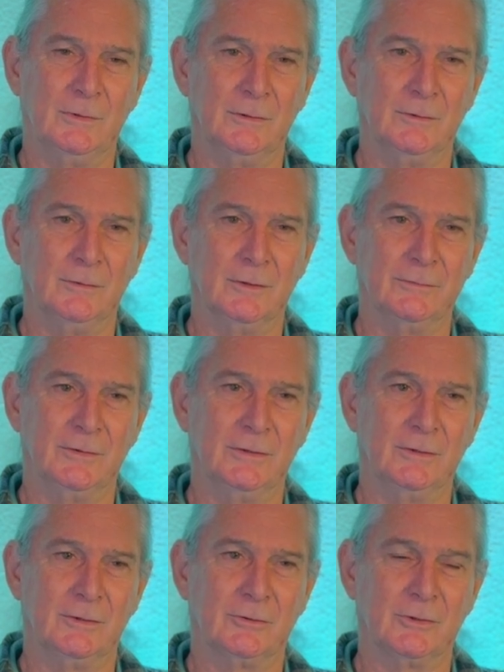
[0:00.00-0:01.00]
in living
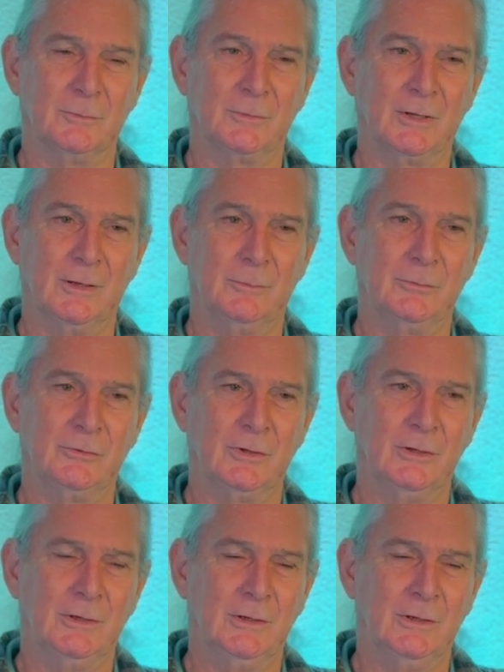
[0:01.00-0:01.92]
there sometimes,